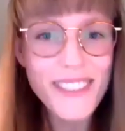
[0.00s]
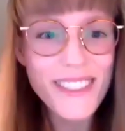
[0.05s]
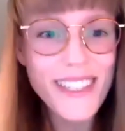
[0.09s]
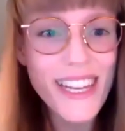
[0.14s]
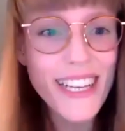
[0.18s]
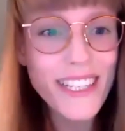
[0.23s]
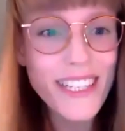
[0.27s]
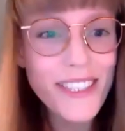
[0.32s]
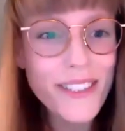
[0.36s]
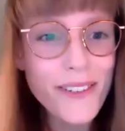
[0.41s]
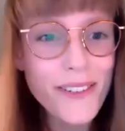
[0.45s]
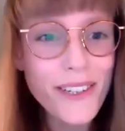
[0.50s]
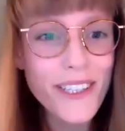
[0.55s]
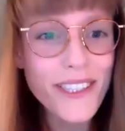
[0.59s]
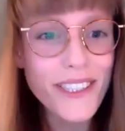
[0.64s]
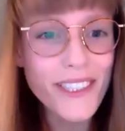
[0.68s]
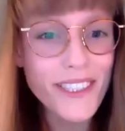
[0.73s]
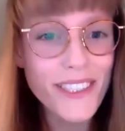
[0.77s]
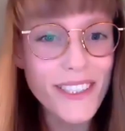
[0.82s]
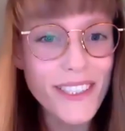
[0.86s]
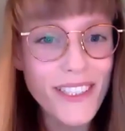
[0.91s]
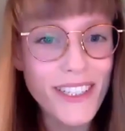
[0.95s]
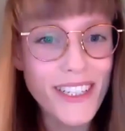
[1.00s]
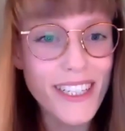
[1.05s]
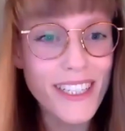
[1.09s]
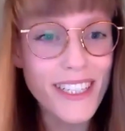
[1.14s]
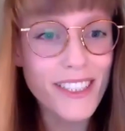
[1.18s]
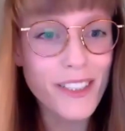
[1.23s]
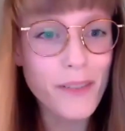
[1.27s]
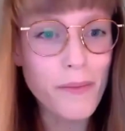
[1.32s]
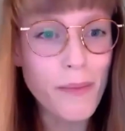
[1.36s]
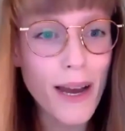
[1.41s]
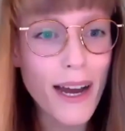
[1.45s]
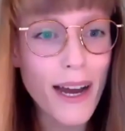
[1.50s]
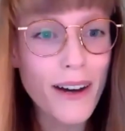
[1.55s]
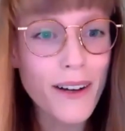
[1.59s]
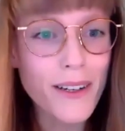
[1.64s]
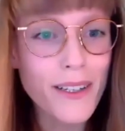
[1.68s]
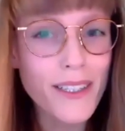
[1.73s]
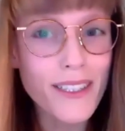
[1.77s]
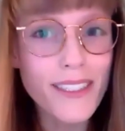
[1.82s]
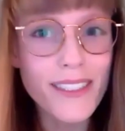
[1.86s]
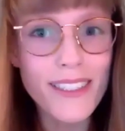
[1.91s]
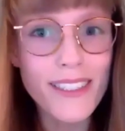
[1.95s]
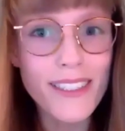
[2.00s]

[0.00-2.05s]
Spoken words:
next question is about